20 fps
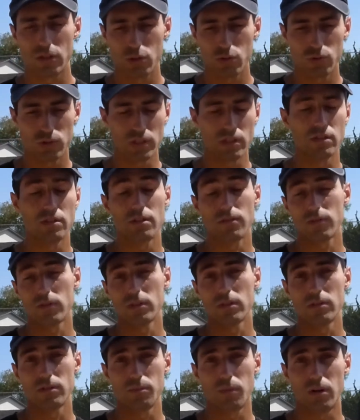using
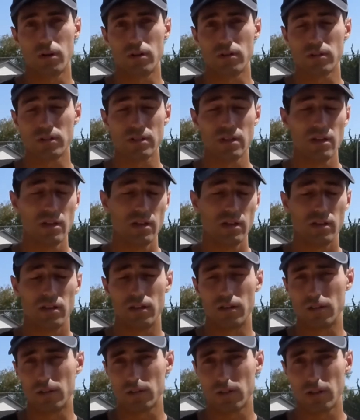different balls,
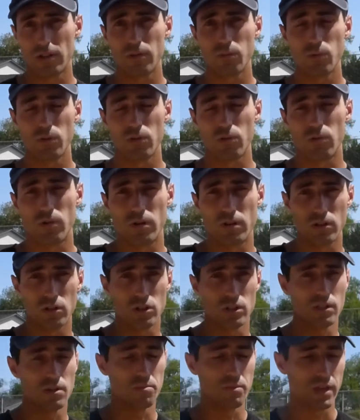starting with
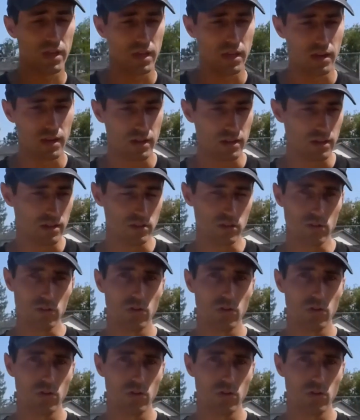orange in the beginning,